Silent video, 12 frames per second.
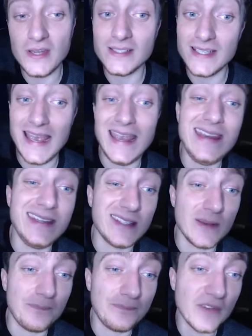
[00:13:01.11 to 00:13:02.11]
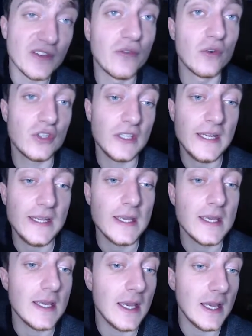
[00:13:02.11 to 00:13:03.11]
an 8, unfortunately,
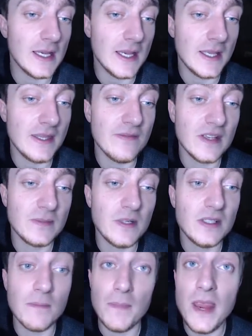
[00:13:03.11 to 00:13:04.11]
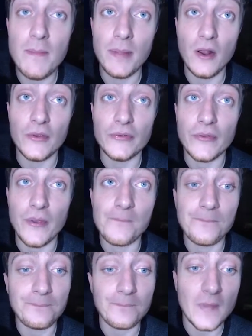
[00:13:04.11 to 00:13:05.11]
and the investment is a B+.
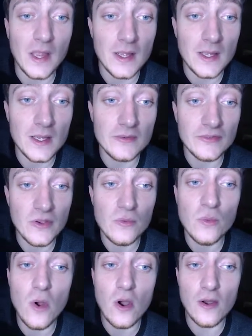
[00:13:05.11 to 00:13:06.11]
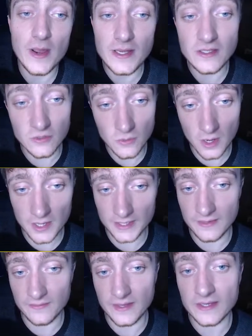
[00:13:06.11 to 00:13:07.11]
So why do I
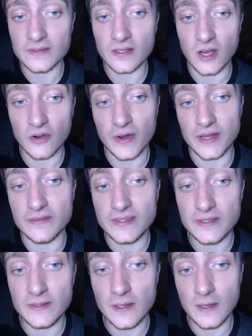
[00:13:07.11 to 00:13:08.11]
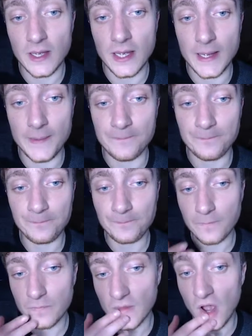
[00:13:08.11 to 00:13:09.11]
give this an art grade
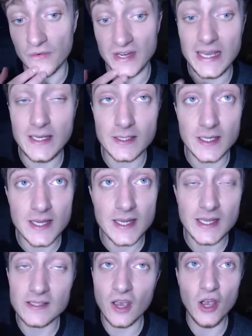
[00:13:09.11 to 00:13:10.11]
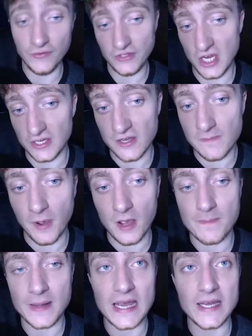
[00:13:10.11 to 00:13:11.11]
of an 8? It's overshadowed by
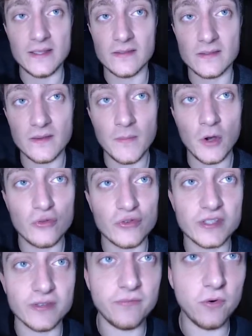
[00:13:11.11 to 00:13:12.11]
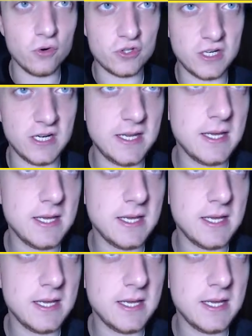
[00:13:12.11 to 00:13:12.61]
Blaine's Moltres, unfortunately.